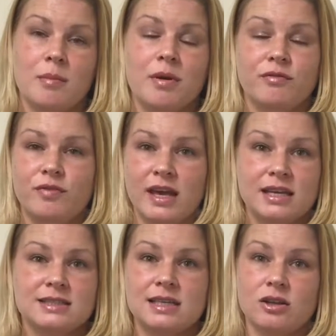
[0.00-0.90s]
but
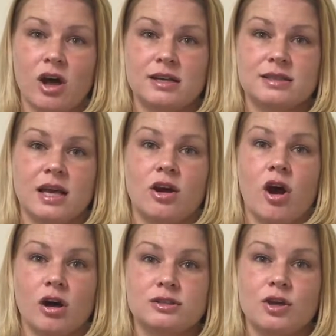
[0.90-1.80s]
vacancy loss can
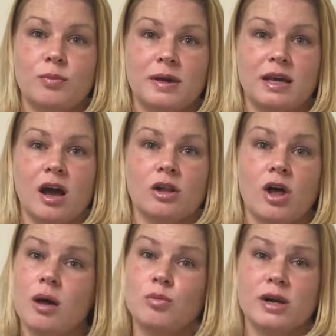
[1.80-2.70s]
also be a
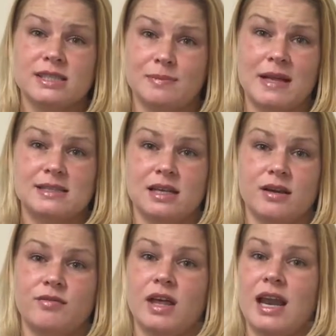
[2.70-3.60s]
lot more
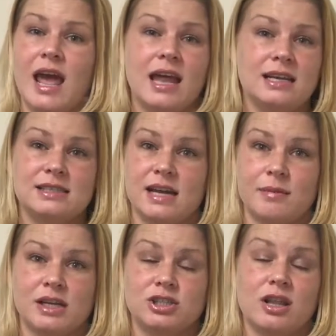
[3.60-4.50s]
expensive than any
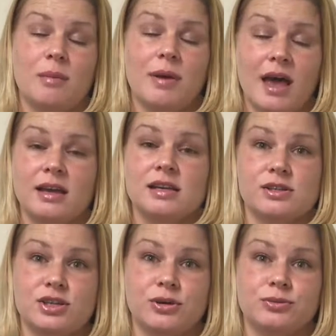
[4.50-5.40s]
damage that a pet can
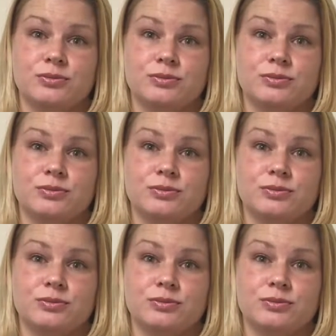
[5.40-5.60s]
do.